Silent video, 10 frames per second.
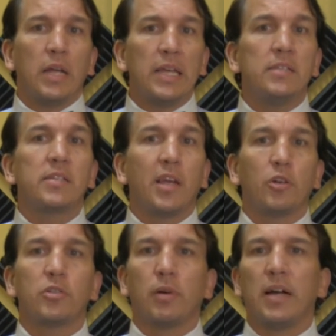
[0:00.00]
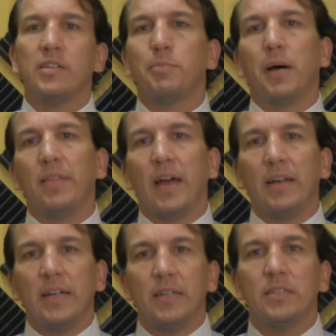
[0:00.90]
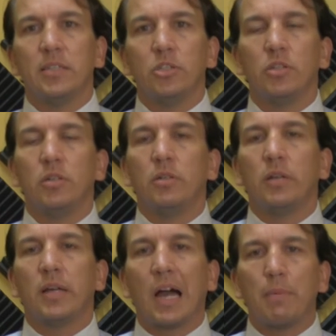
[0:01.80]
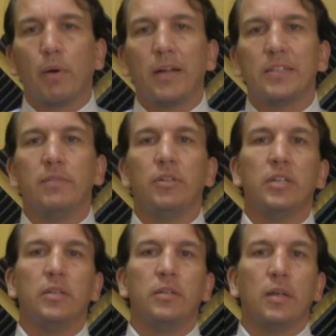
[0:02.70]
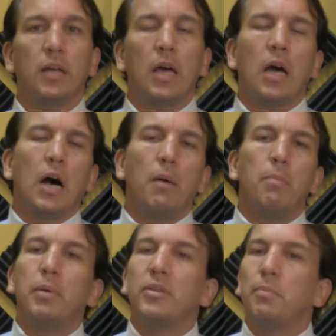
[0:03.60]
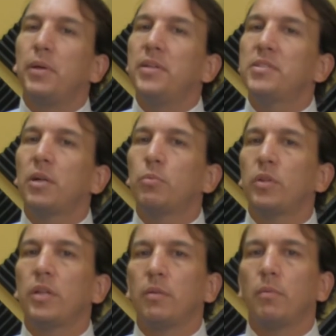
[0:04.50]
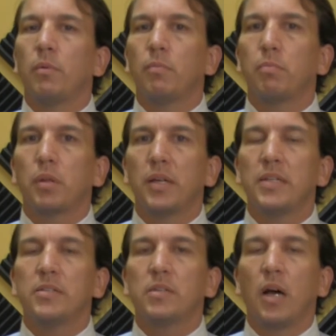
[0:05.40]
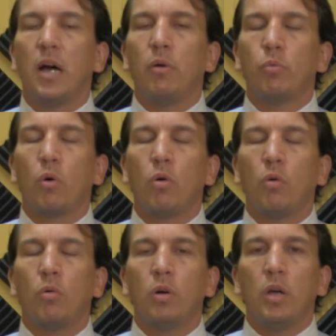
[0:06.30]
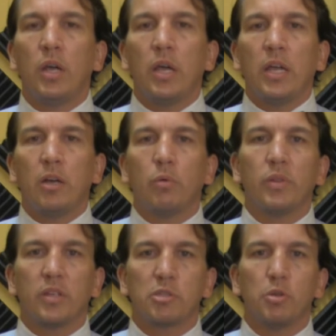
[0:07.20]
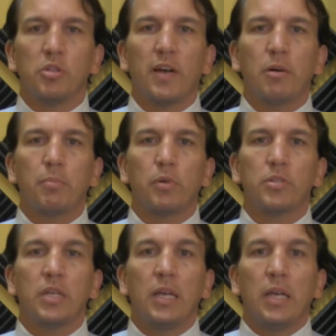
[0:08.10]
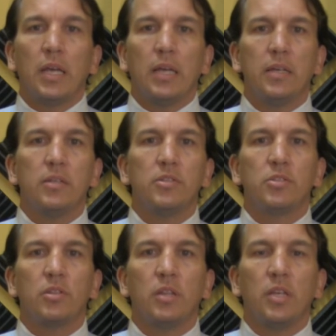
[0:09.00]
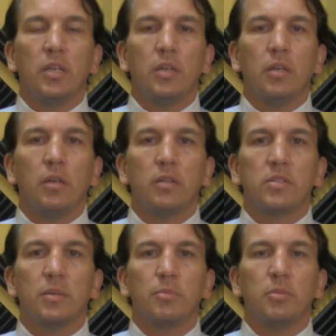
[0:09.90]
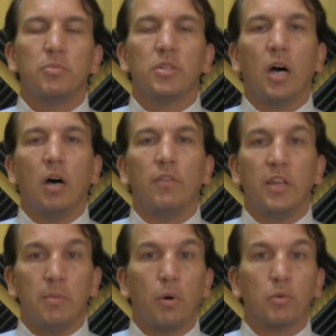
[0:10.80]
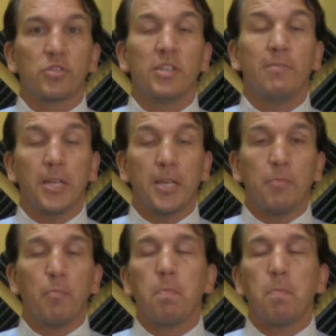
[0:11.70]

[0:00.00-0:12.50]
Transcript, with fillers: is characterized by that inattention, hyperactivity, but the piece that really plays a role here with explosive outbursts is the symptoms of impulsivity.